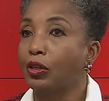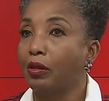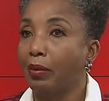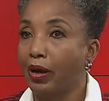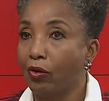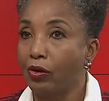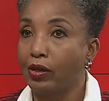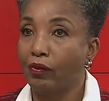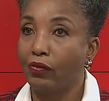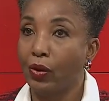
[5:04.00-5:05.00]
of the
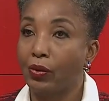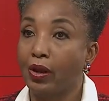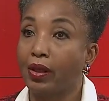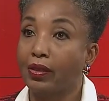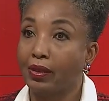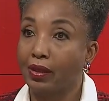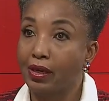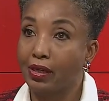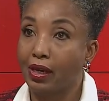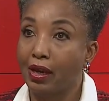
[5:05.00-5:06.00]
minority vote that
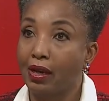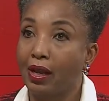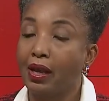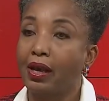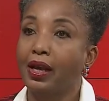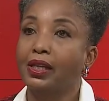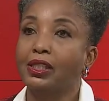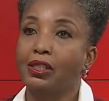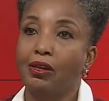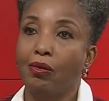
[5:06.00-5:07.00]
they did and
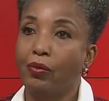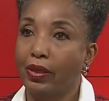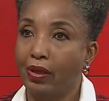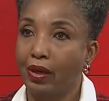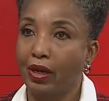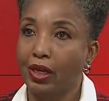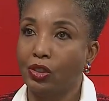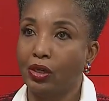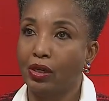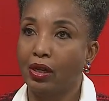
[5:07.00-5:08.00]
still win the
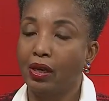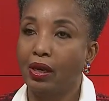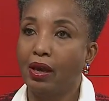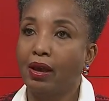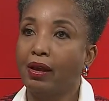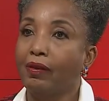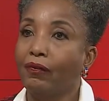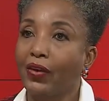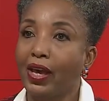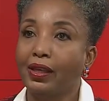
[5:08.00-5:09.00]
election. And the
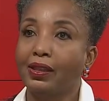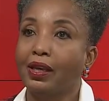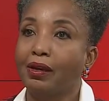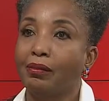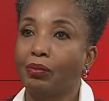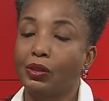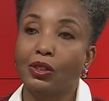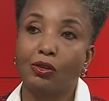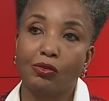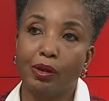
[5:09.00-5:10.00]
fact that
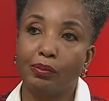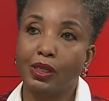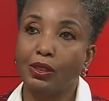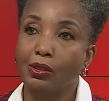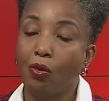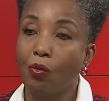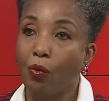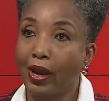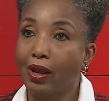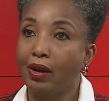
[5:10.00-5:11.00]
President Trump did so
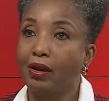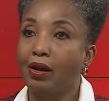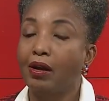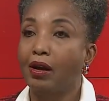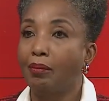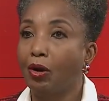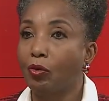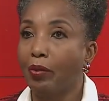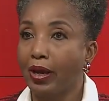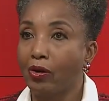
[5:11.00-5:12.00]
well
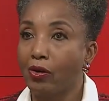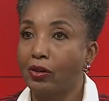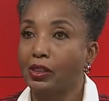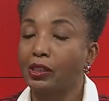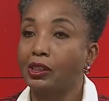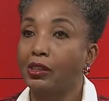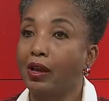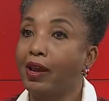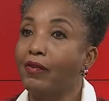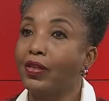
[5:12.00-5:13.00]
among minorities,
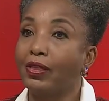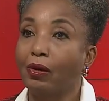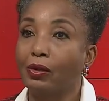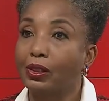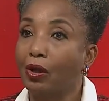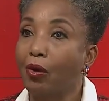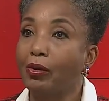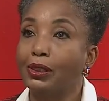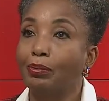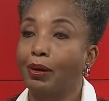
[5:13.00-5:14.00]
even though he's
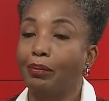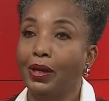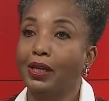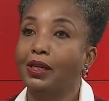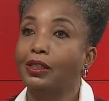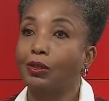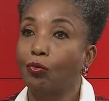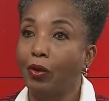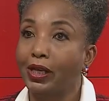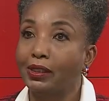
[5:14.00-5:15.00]
always been painted as a
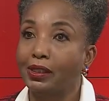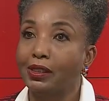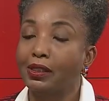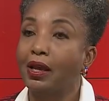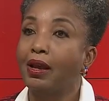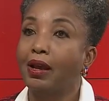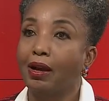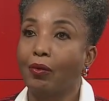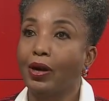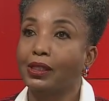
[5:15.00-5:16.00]
racist
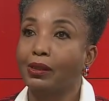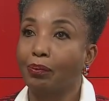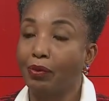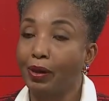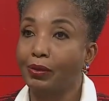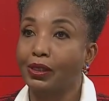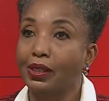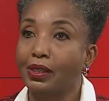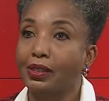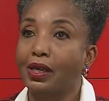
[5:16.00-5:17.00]
and a white
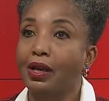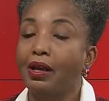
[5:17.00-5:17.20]
supremacist,